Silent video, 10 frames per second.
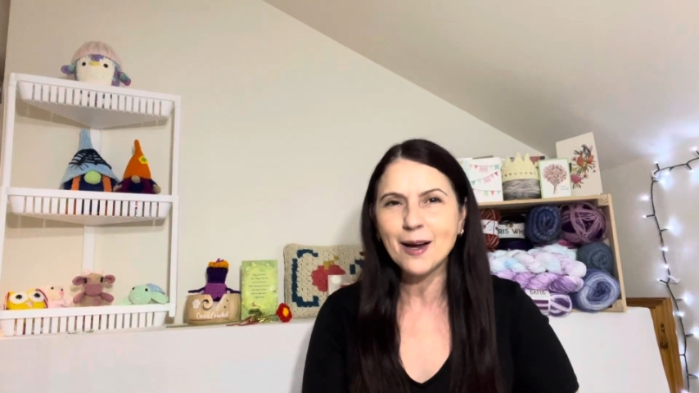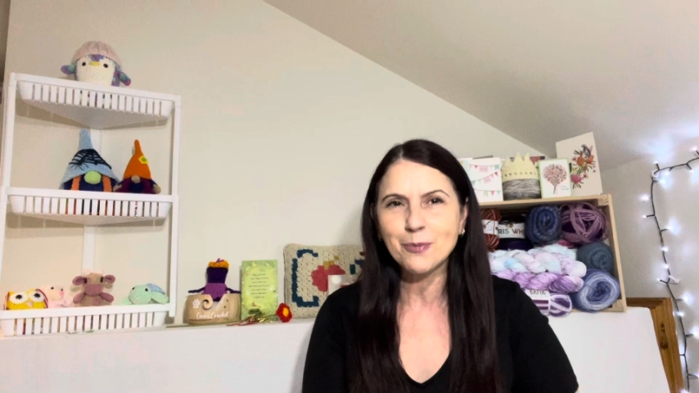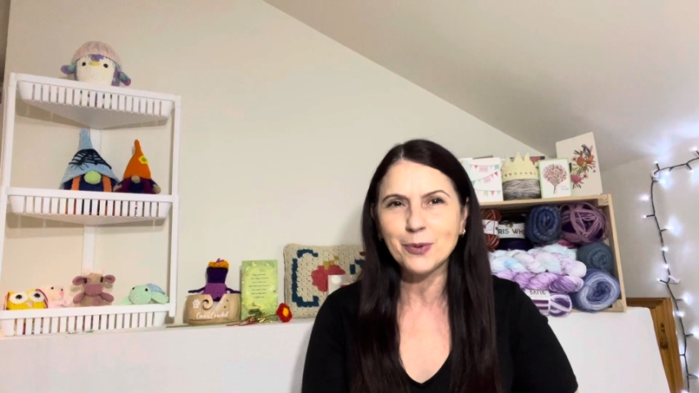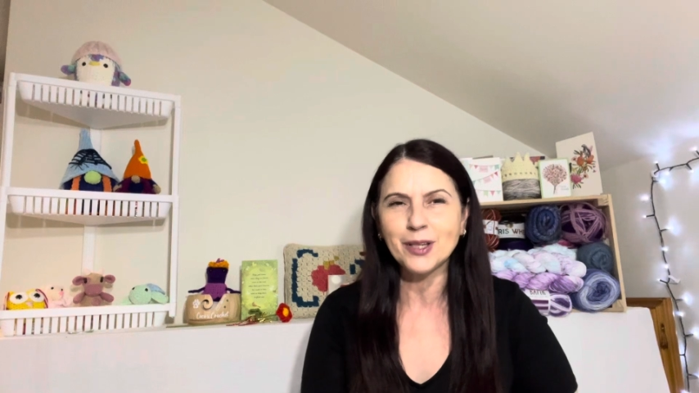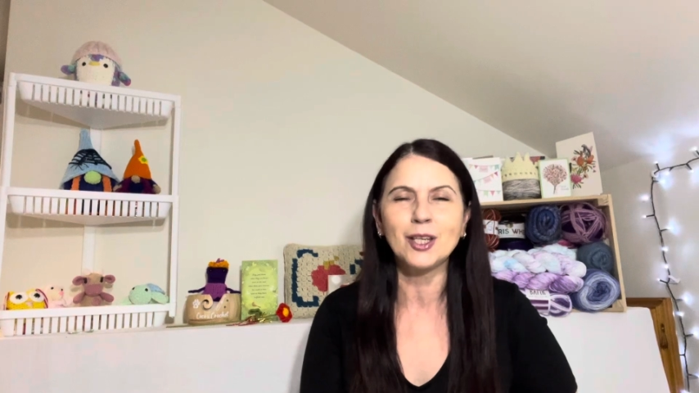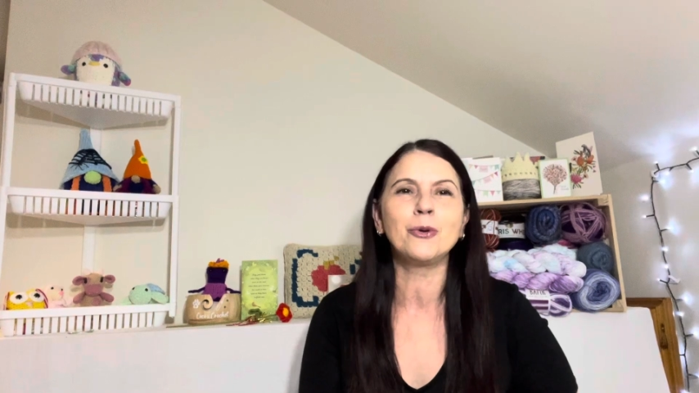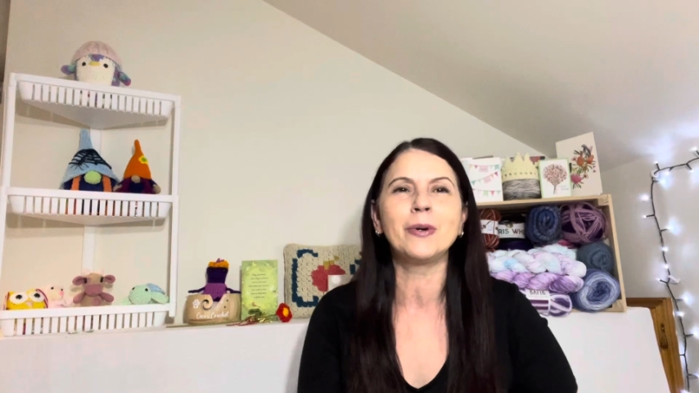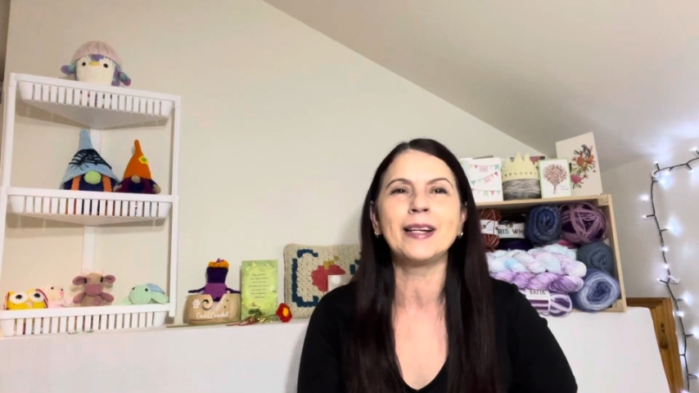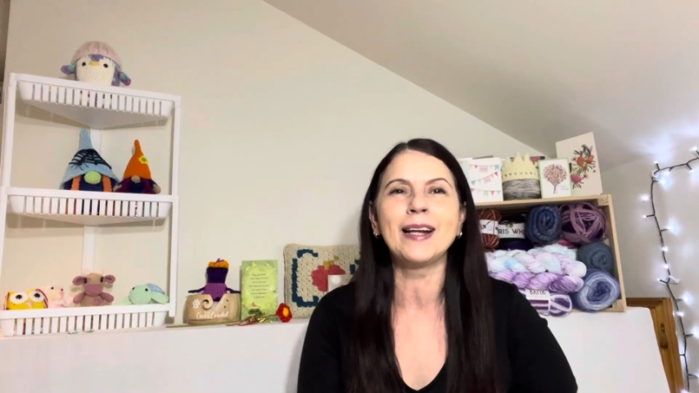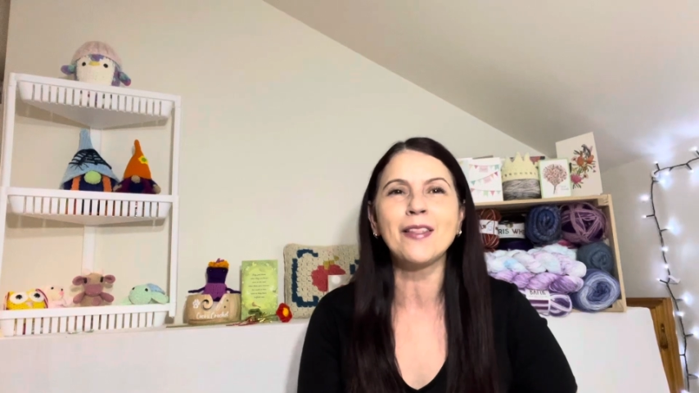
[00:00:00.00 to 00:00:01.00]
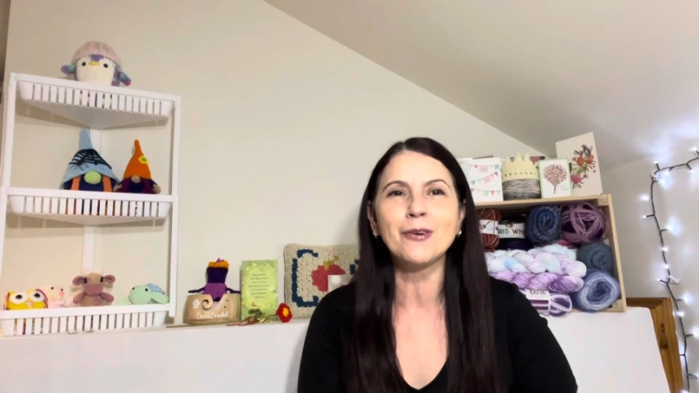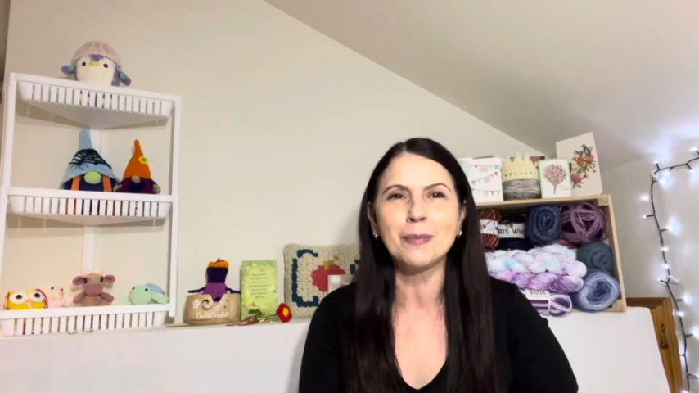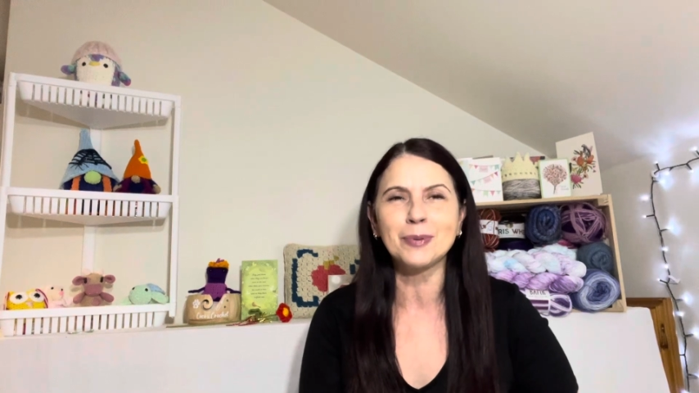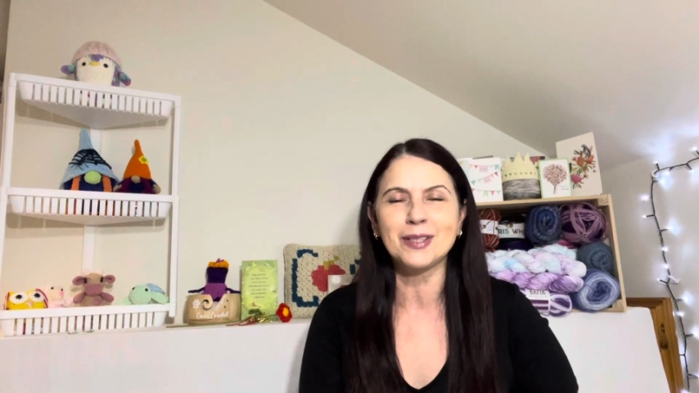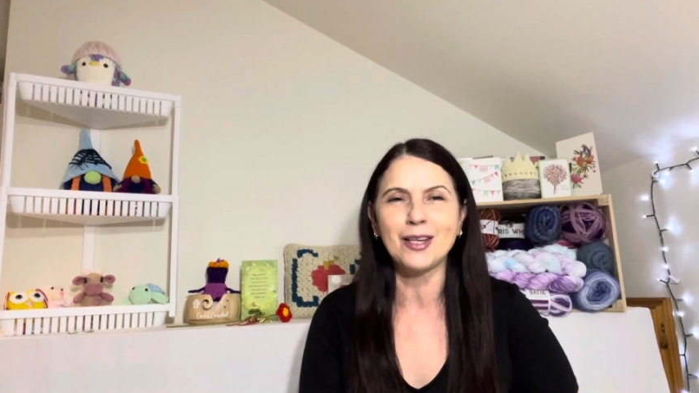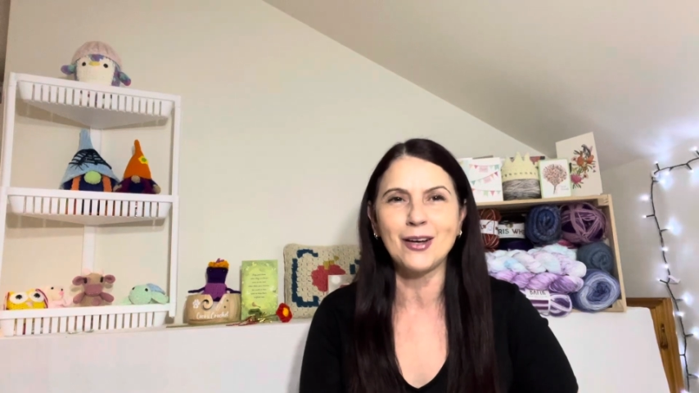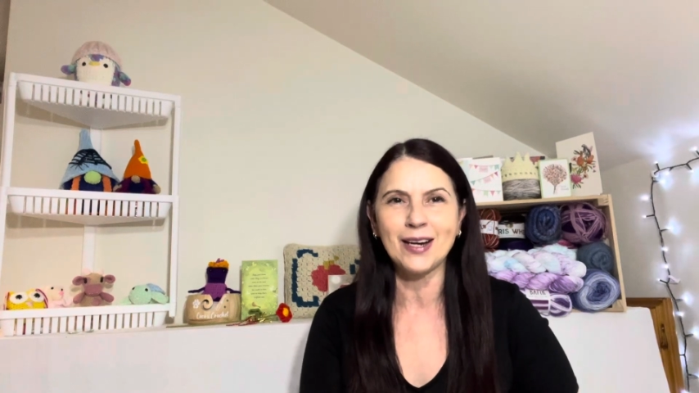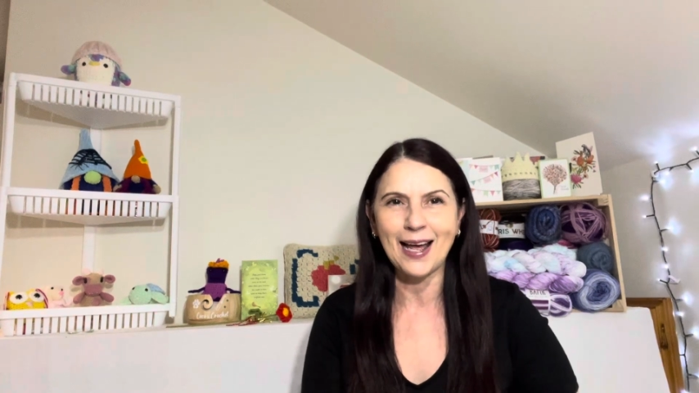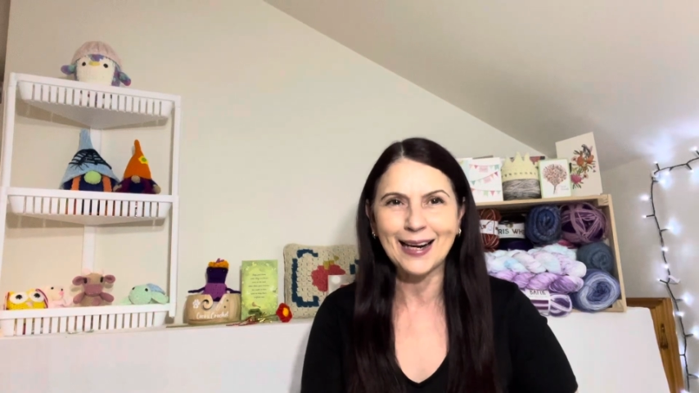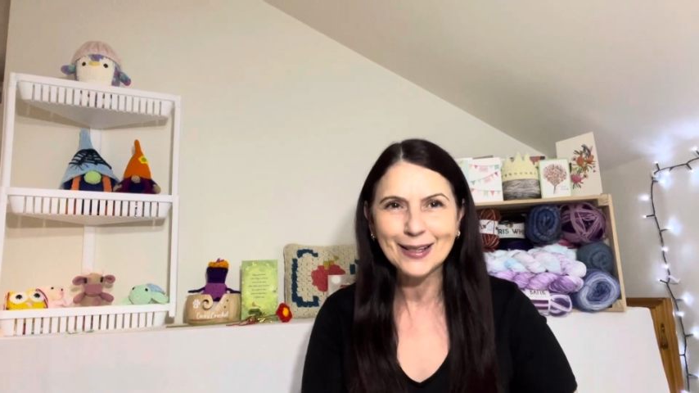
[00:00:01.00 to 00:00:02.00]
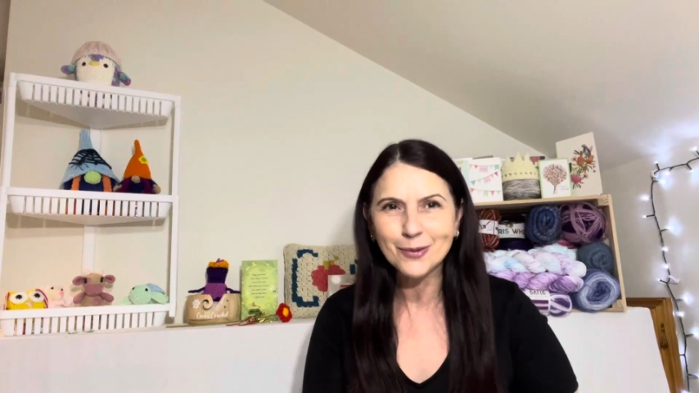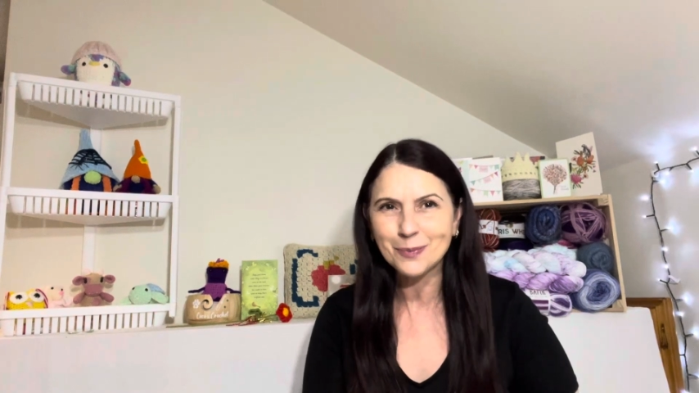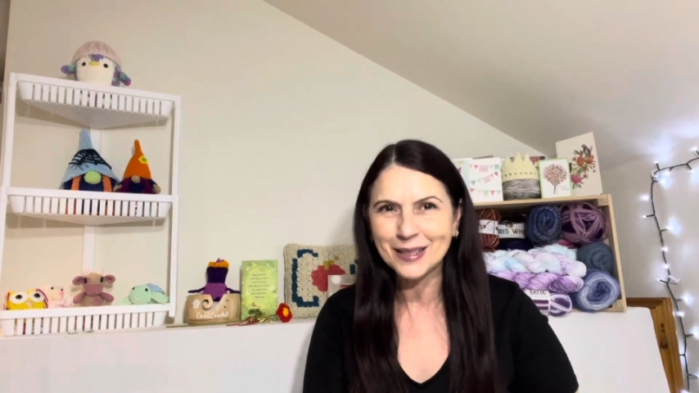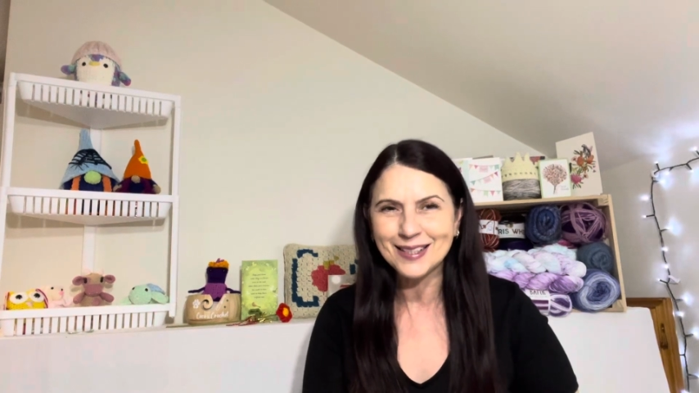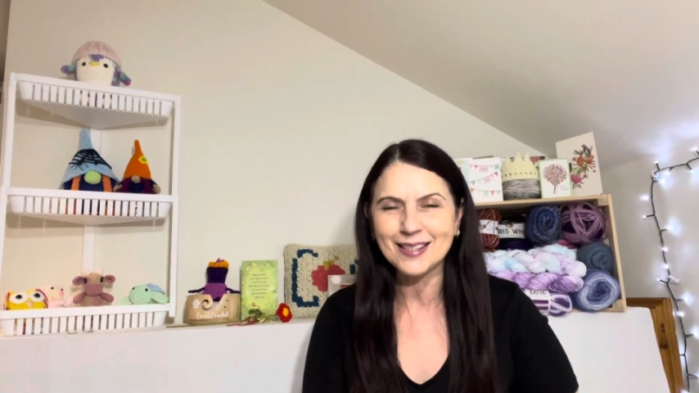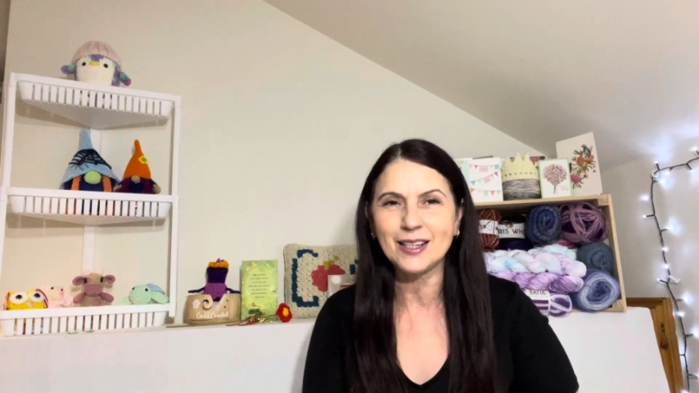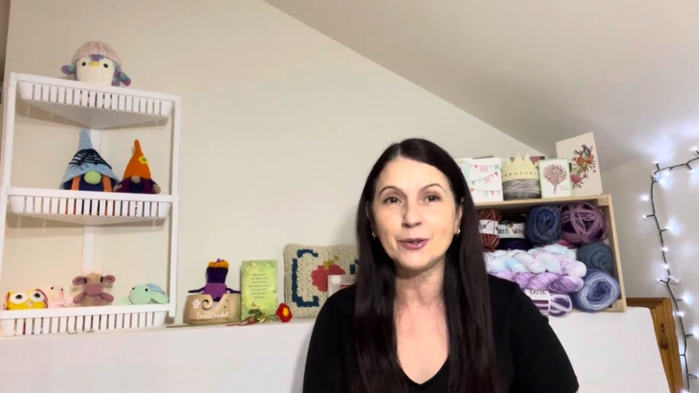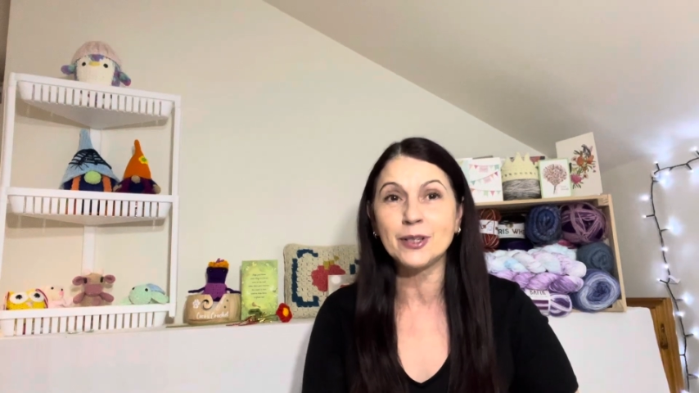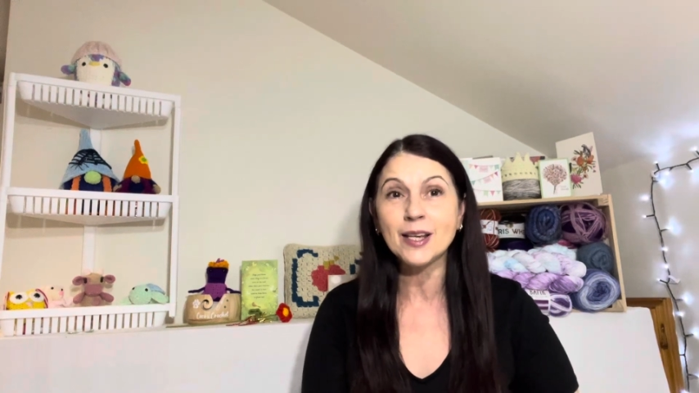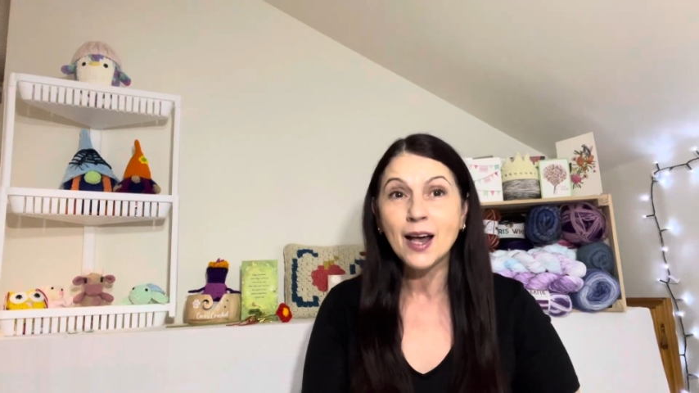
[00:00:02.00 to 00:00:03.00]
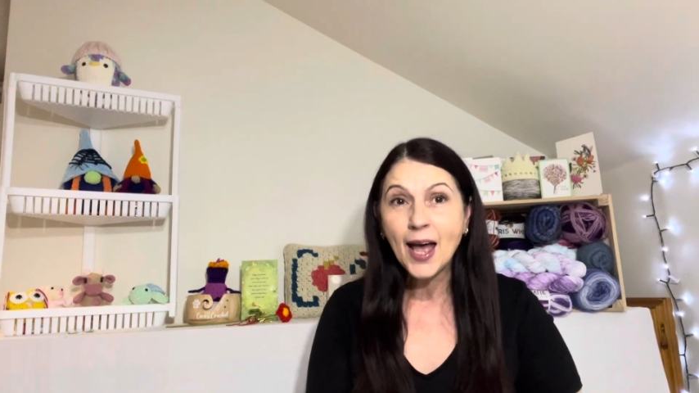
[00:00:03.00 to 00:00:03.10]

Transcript: I'm bringing you another episode in our little mini series,